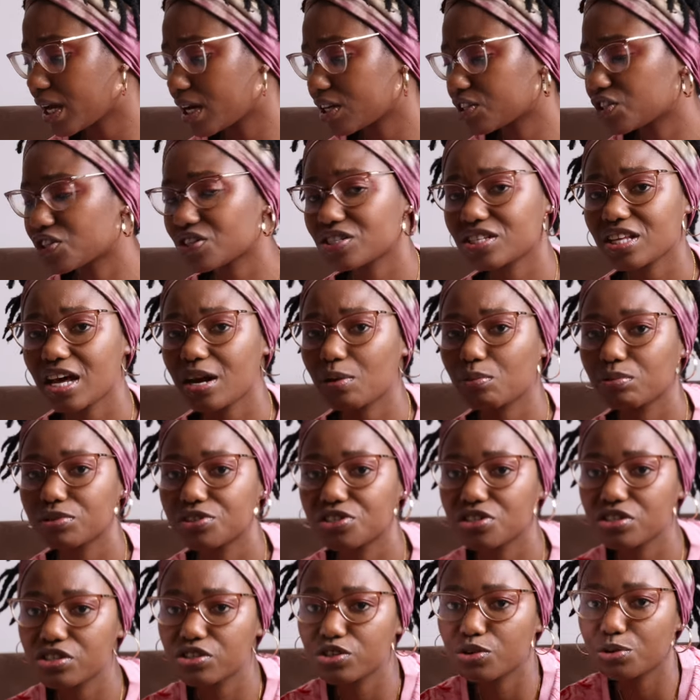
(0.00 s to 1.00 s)
It's just that it was
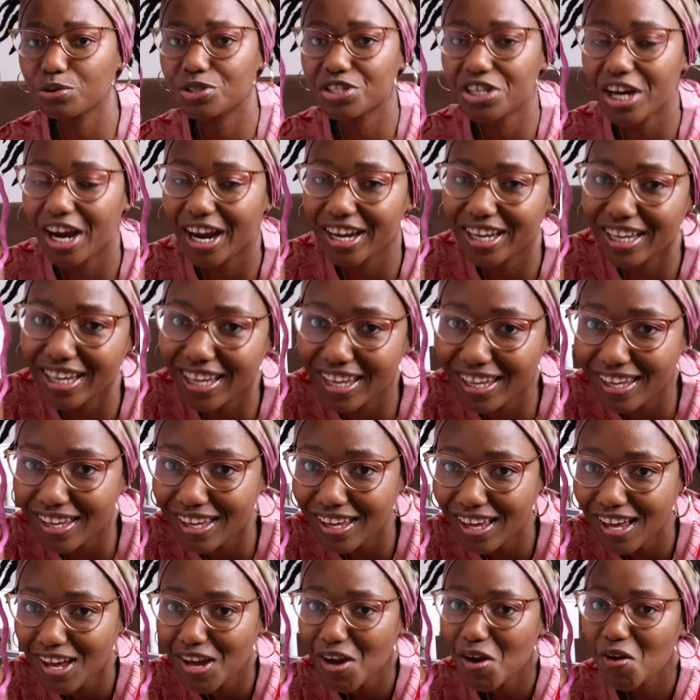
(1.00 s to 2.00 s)
just too
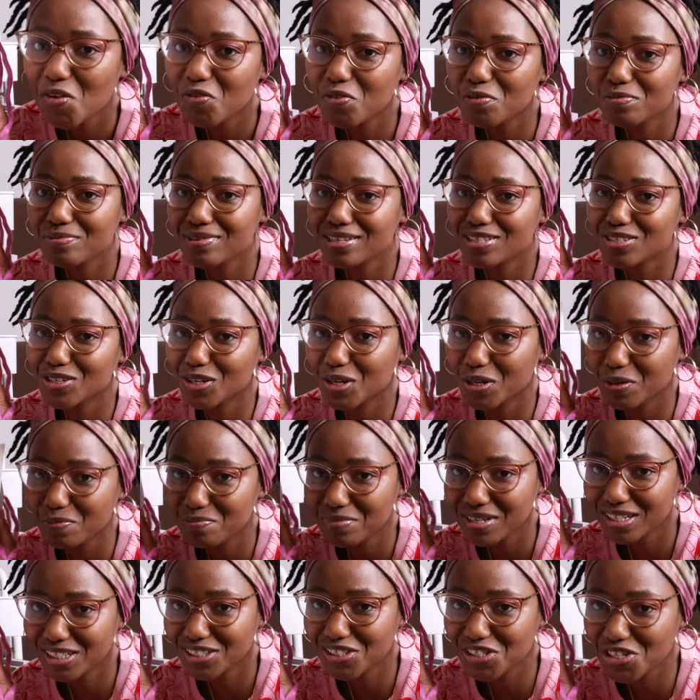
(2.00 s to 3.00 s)
chunky for me to
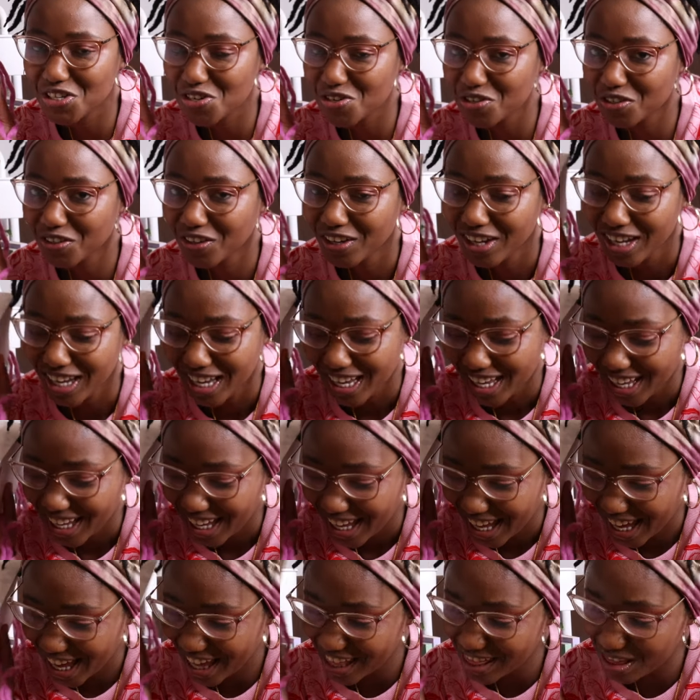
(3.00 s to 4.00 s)
commit to
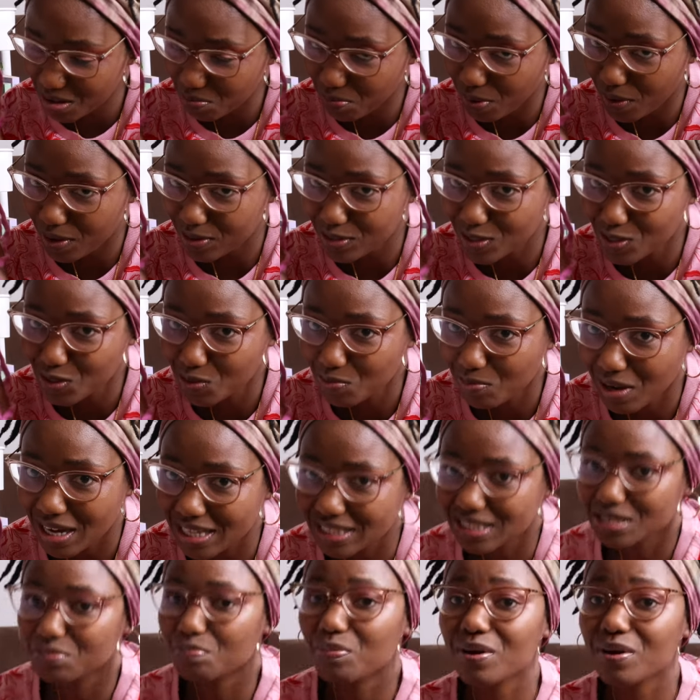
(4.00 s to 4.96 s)
in the past 2 months.